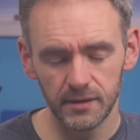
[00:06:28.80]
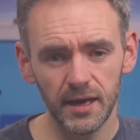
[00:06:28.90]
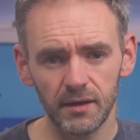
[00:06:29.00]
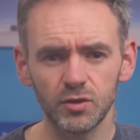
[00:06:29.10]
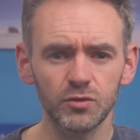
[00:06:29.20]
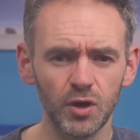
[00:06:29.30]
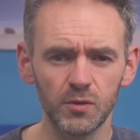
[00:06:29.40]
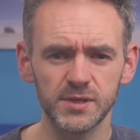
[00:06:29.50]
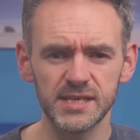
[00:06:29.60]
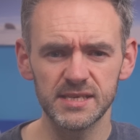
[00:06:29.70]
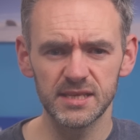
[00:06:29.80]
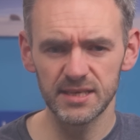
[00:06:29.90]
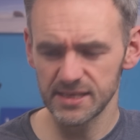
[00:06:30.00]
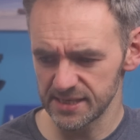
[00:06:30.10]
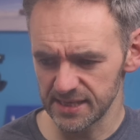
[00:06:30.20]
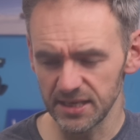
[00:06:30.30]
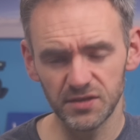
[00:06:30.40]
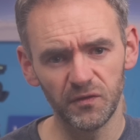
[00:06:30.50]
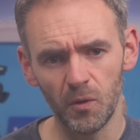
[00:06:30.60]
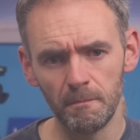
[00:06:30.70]
Now, you'll notice that it states
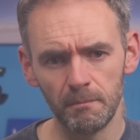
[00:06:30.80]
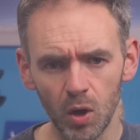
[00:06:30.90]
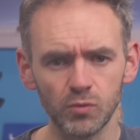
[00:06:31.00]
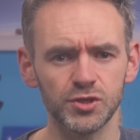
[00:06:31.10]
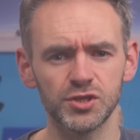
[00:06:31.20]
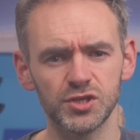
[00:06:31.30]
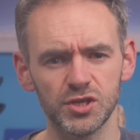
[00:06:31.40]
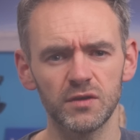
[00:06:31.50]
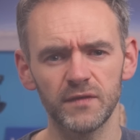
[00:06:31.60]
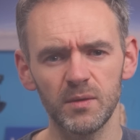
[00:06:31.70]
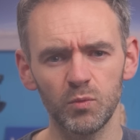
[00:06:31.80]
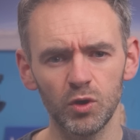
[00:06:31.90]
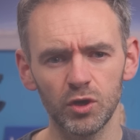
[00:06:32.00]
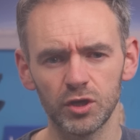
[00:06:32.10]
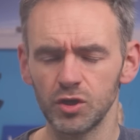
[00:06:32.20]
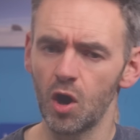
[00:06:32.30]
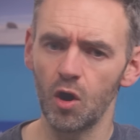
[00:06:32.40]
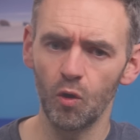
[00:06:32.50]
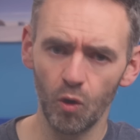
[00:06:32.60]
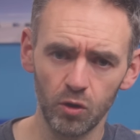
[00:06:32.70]
for most survey work, not
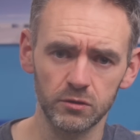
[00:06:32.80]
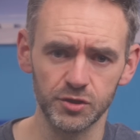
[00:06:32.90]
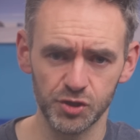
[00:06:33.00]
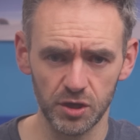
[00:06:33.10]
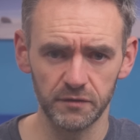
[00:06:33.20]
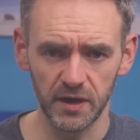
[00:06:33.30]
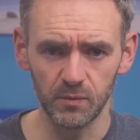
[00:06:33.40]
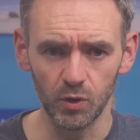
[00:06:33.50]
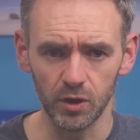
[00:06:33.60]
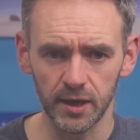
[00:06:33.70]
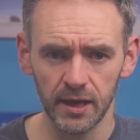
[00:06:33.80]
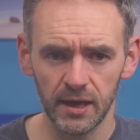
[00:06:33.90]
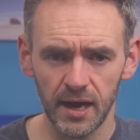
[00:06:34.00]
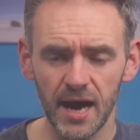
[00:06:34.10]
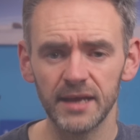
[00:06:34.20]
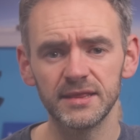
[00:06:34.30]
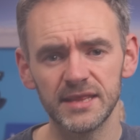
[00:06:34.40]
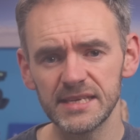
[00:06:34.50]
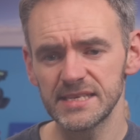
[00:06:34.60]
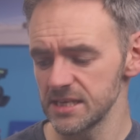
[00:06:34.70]
all survey work. And
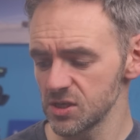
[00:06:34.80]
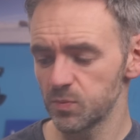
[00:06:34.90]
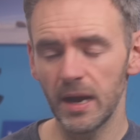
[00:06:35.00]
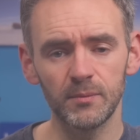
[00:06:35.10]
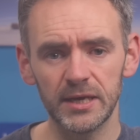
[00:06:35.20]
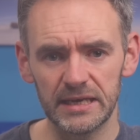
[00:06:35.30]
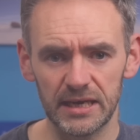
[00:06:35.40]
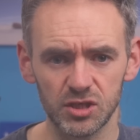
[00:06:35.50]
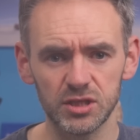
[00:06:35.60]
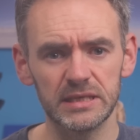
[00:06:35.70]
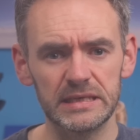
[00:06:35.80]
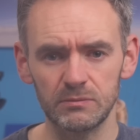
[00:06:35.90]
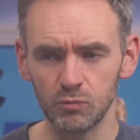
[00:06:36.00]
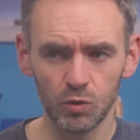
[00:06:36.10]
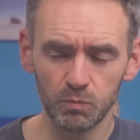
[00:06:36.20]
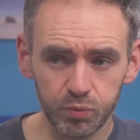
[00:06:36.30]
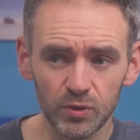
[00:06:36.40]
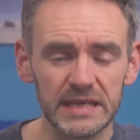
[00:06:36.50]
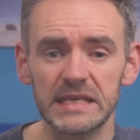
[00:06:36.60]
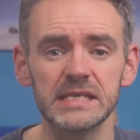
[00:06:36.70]
this is where we can actually
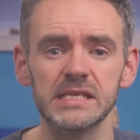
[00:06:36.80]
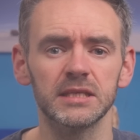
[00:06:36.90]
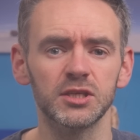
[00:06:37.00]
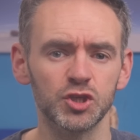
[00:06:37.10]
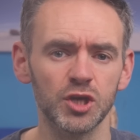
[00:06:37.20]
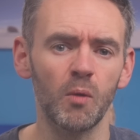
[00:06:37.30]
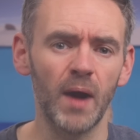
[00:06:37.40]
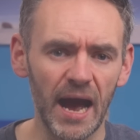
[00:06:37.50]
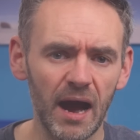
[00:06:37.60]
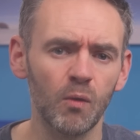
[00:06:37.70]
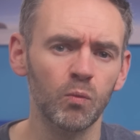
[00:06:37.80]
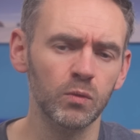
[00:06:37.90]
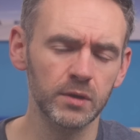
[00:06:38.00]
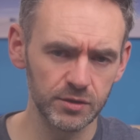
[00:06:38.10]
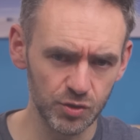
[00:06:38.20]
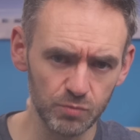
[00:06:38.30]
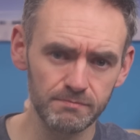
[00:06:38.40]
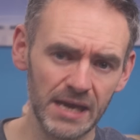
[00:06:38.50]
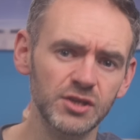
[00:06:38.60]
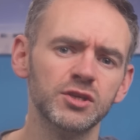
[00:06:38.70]
pretty easily show how to
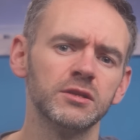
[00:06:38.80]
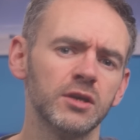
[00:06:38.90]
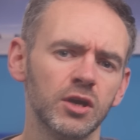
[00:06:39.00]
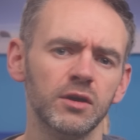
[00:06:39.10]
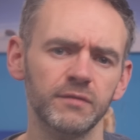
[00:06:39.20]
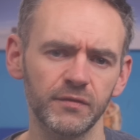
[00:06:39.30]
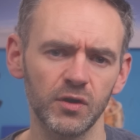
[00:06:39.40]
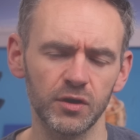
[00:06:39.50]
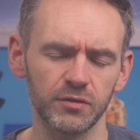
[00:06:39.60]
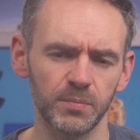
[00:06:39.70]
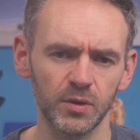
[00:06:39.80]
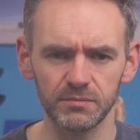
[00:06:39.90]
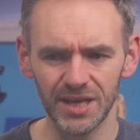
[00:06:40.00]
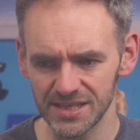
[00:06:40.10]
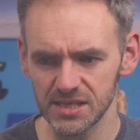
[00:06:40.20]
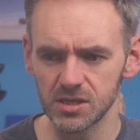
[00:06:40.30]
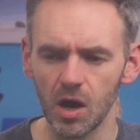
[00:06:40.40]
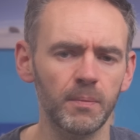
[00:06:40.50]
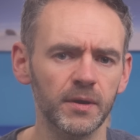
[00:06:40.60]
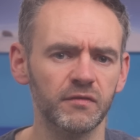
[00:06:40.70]
measure the curve of Earth, but that's a
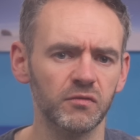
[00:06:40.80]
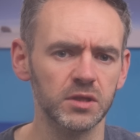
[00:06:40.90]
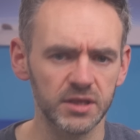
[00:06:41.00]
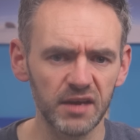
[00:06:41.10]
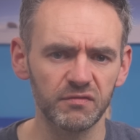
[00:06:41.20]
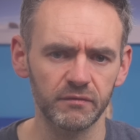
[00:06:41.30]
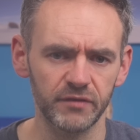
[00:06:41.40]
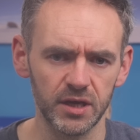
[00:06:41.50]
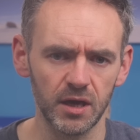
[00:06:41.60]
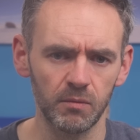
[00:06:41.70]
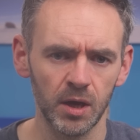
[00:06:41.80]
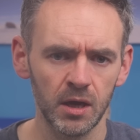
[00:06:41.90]
topic for a different video.